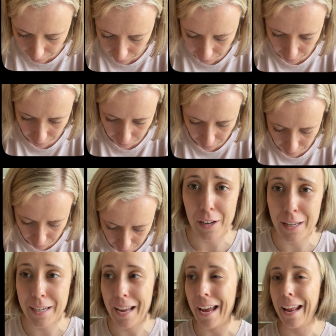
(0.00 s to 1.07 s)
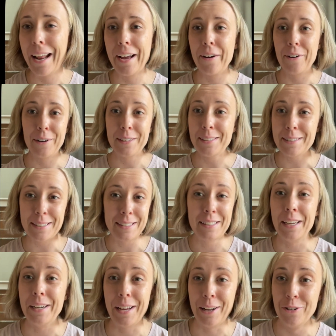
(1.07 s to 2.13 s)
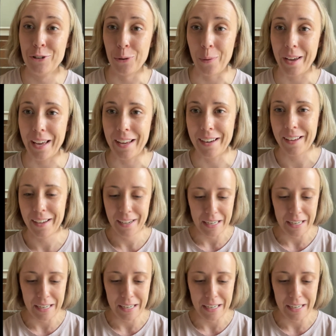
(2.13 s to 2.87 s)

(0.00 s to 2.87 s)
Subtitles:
was not fun, and I honestly didn't enjoy it.